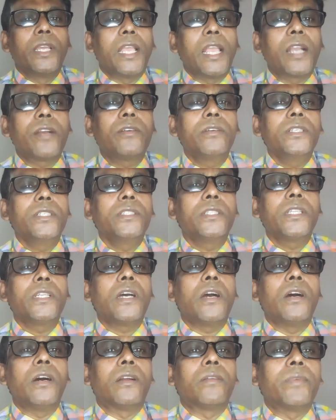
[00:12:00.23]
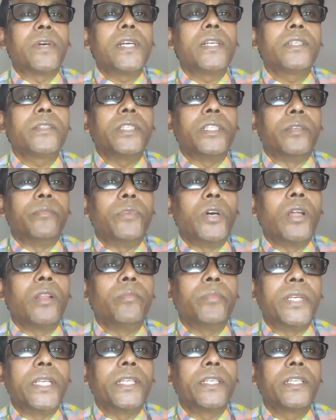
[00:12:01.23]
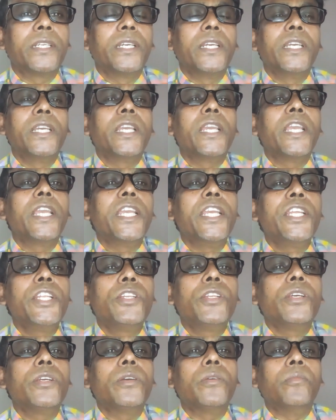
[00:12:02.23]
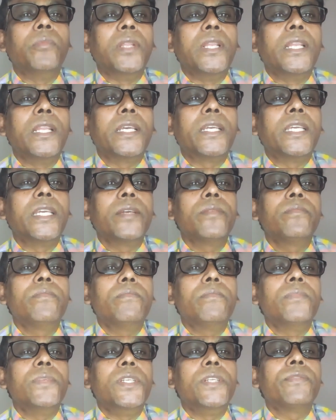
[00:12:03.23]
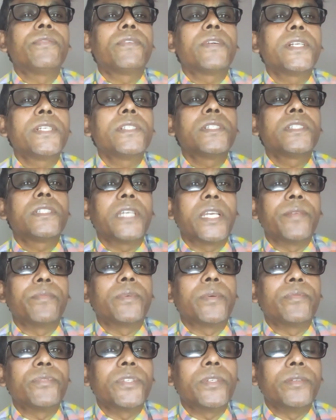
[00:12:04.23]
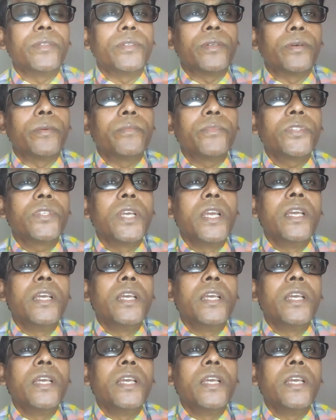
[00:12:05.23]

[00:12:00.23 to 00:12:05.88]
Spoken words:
according to the urban involvement, it will give different type of symptoms.